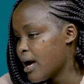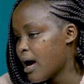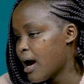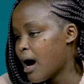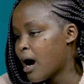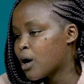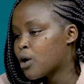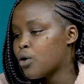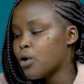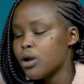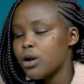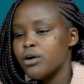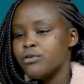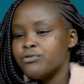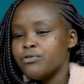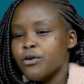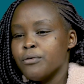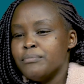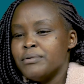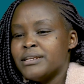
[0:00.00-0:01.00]
A call
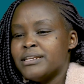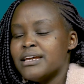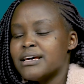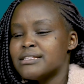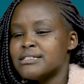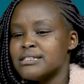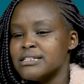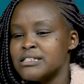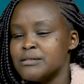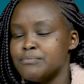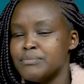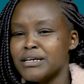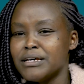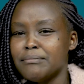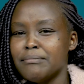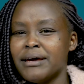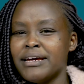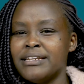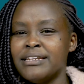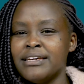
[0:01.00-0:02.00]
of obedience is being
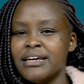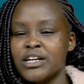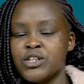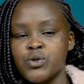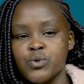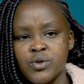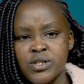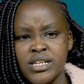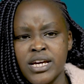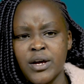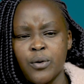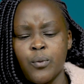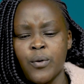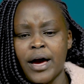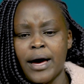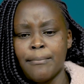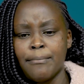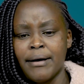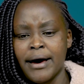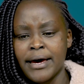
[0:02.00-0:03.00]
made here today,
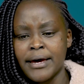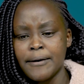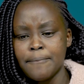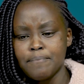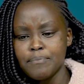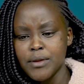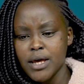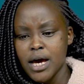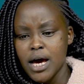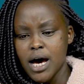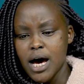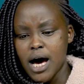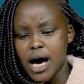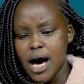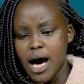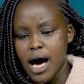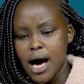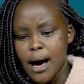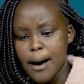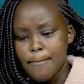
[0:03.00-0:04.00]
whereby
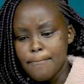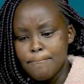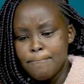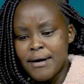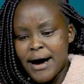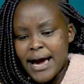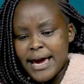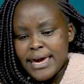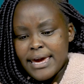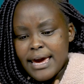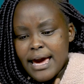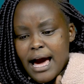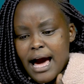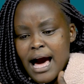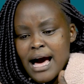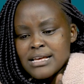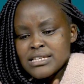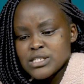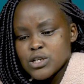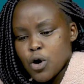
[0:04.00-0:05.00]
by
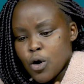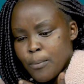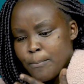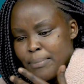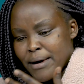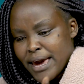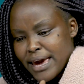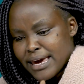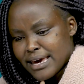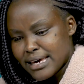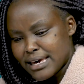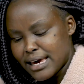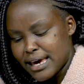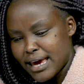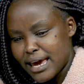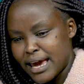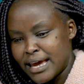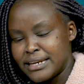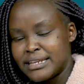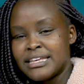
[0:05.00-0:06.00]
us obeying
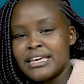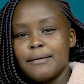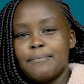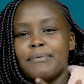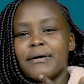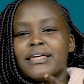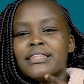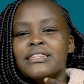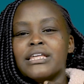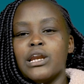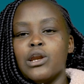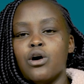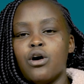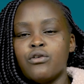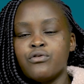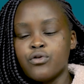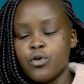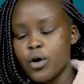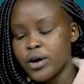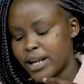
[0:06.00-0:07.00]
and keeping the law
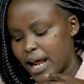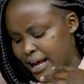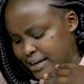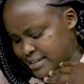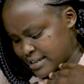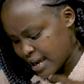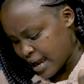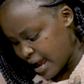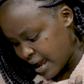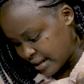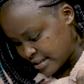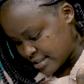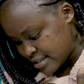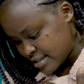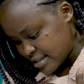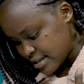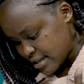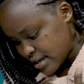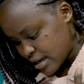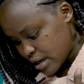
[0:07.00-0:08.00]
of God at
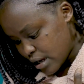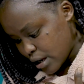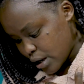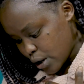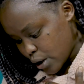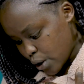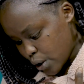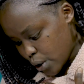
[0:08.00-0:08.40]
heart, mm-hmm.